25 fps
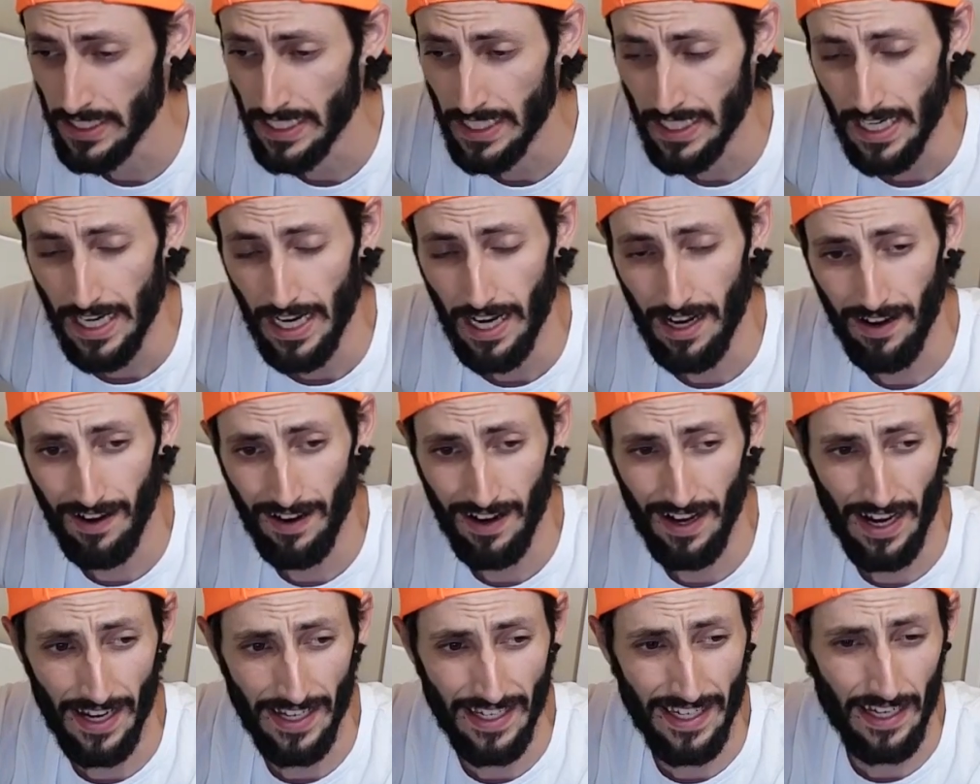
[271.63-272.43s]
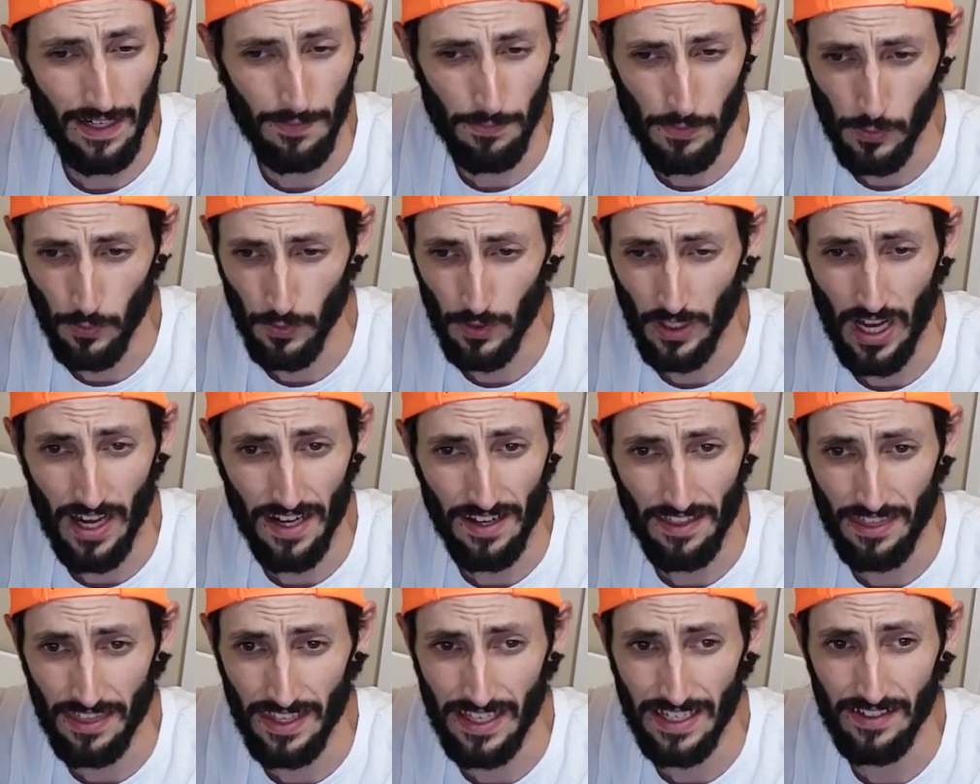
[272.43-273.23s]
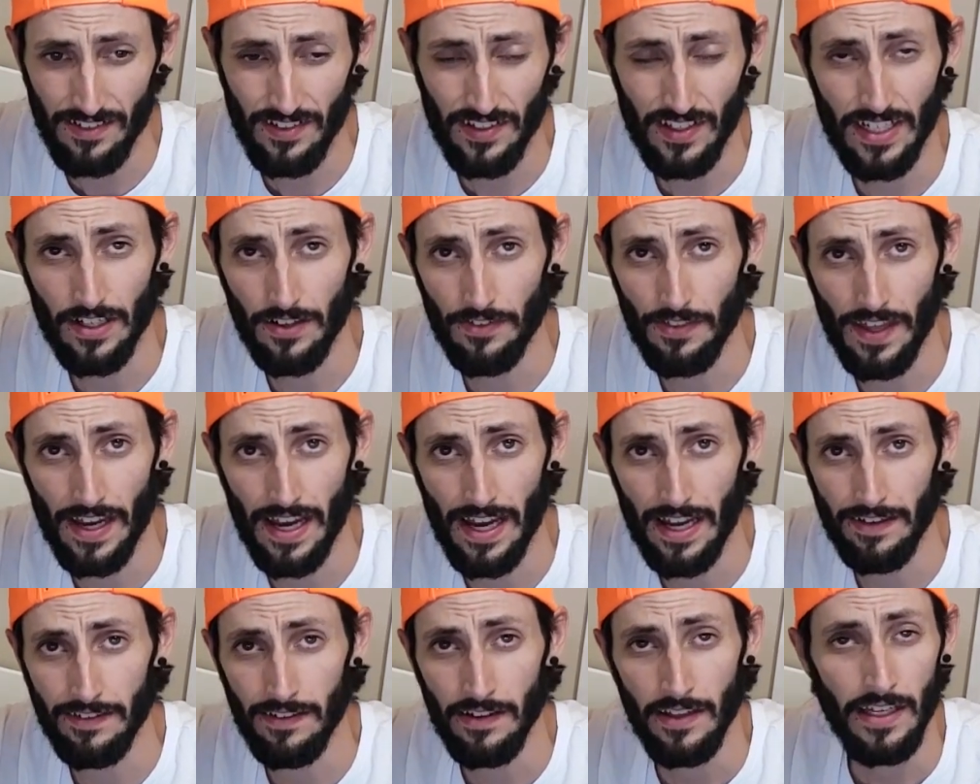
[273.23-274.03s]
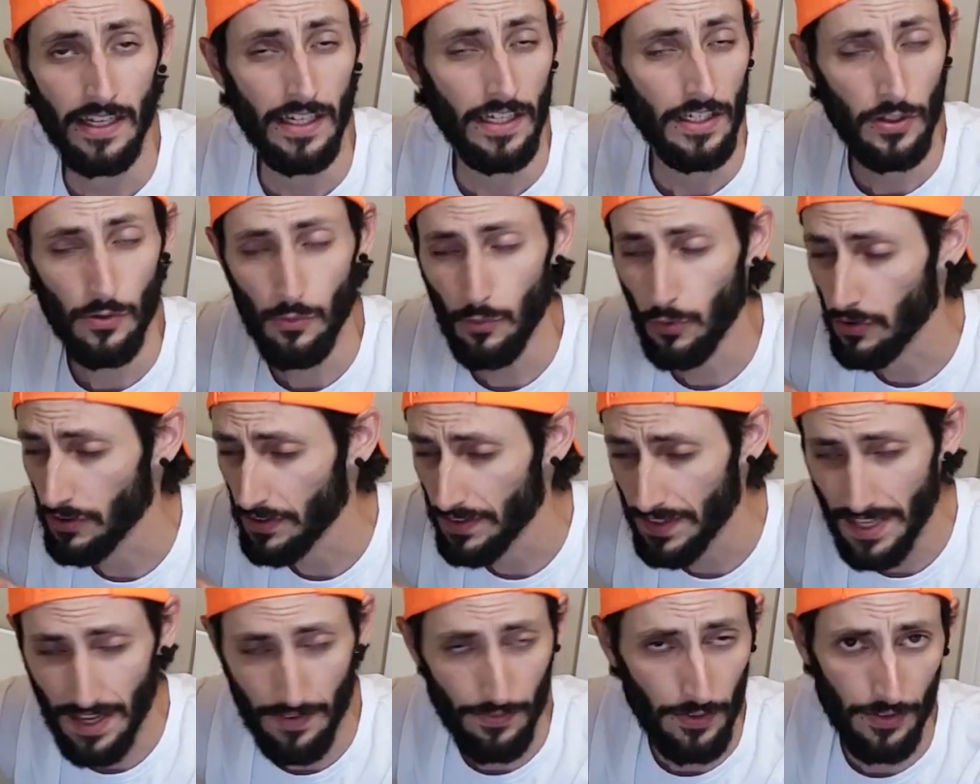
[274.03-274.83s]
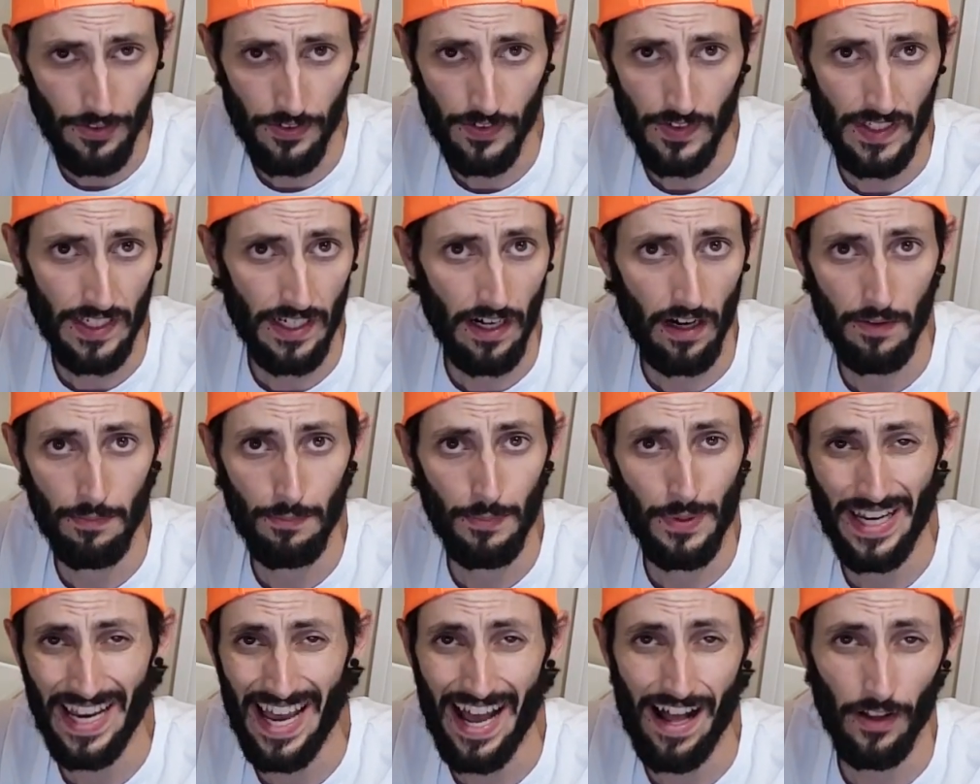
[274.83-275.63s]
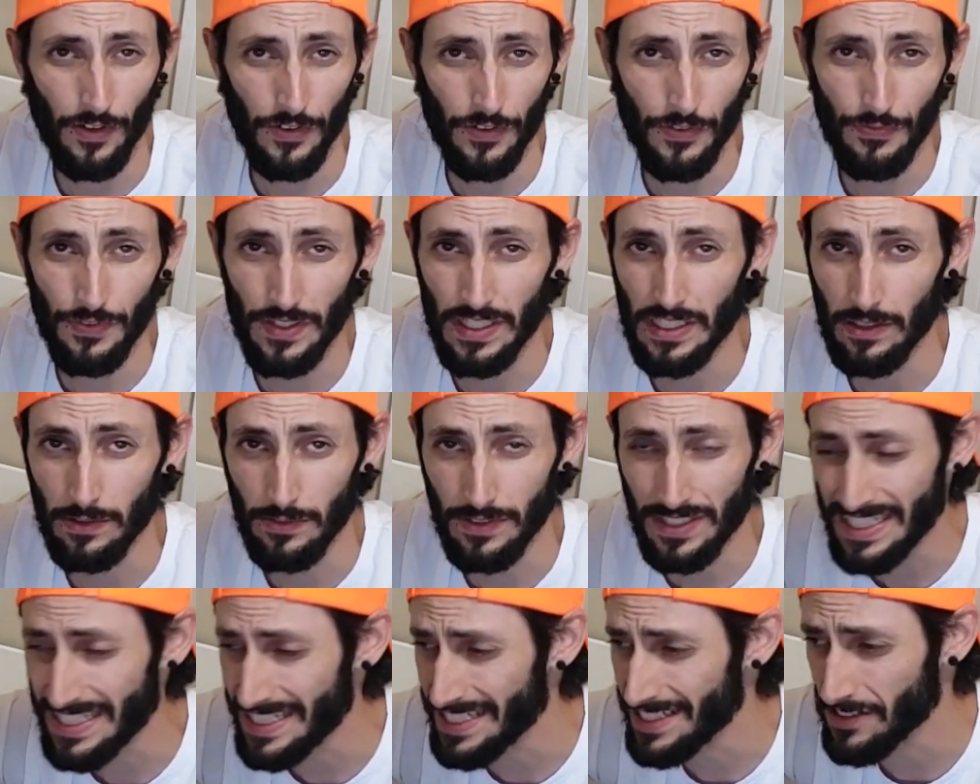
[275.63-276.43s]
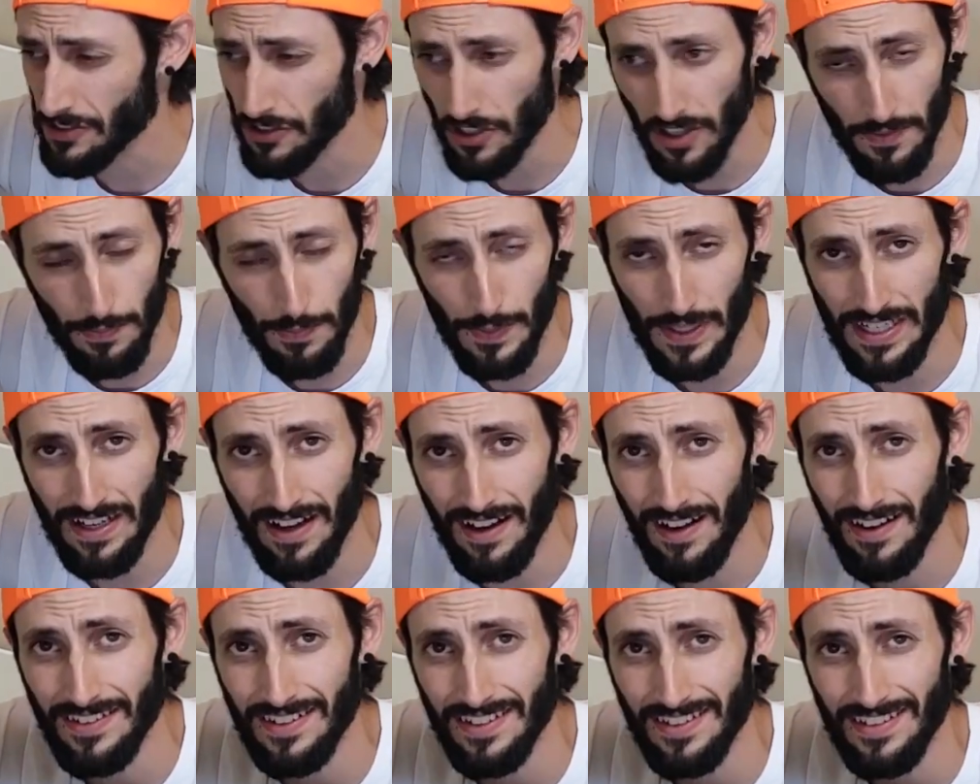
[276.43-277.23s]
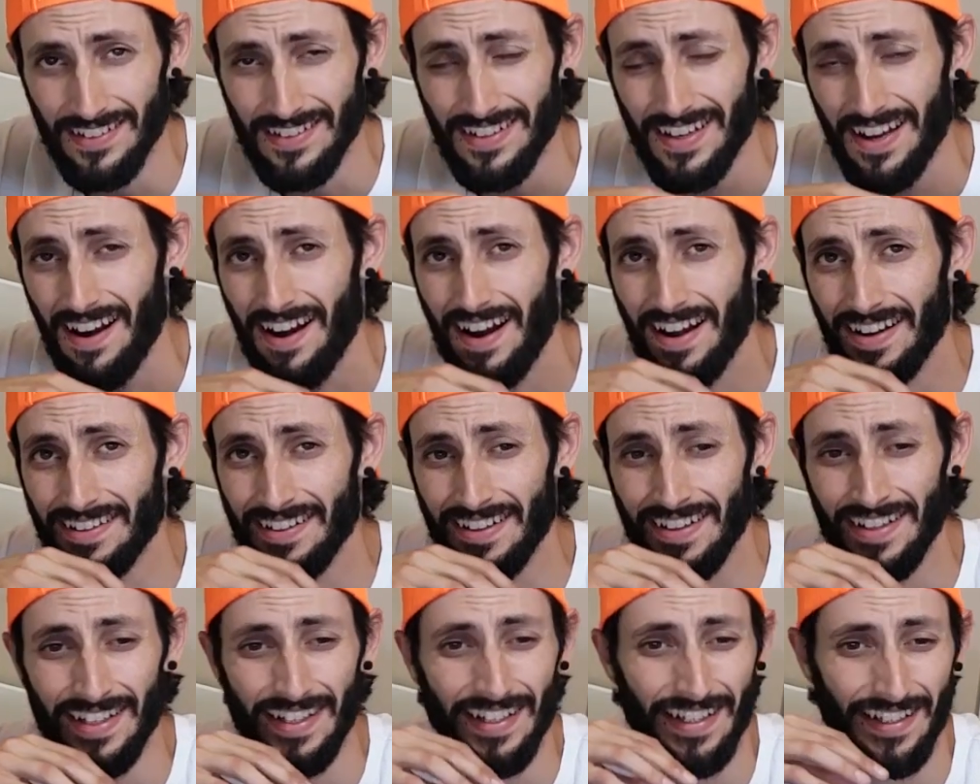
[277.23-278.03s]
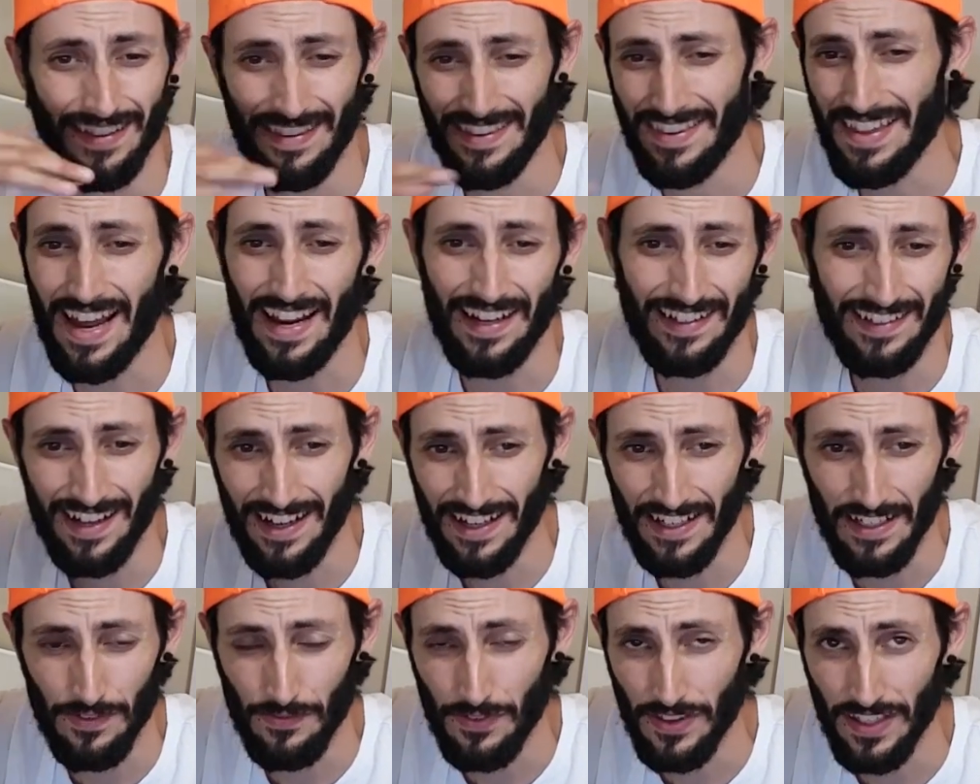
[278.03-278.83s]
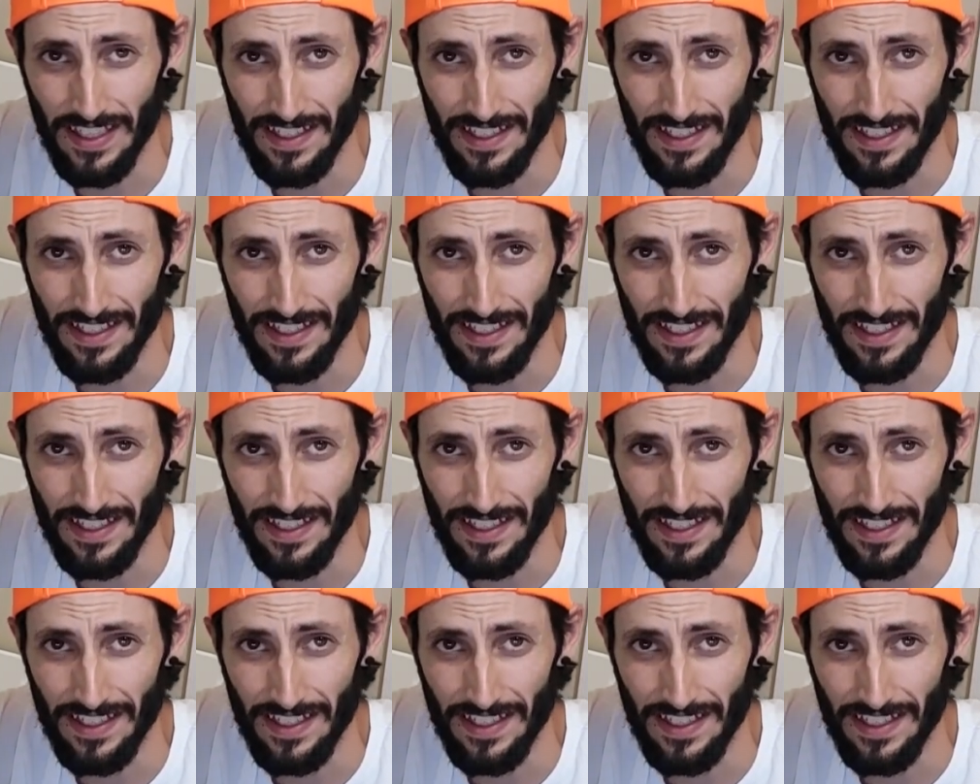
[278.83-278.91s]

I get up to a lot of things here that you will never see on Big Al's VOD just because it's not that kind of thing.